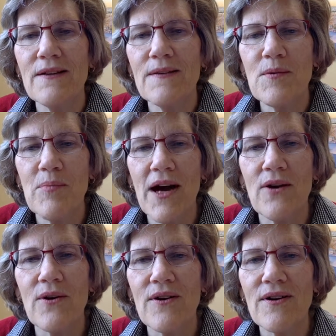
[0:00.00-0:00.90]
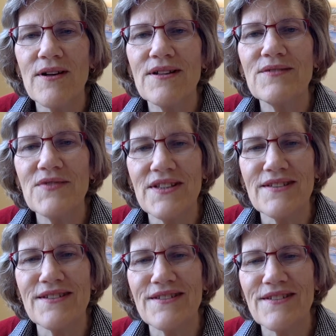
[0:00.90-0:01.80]
the power of
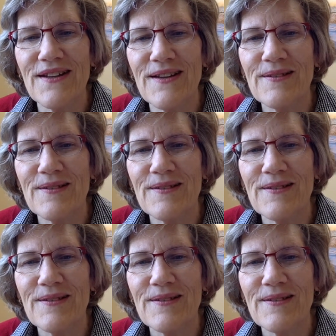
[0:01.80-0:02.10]
decency.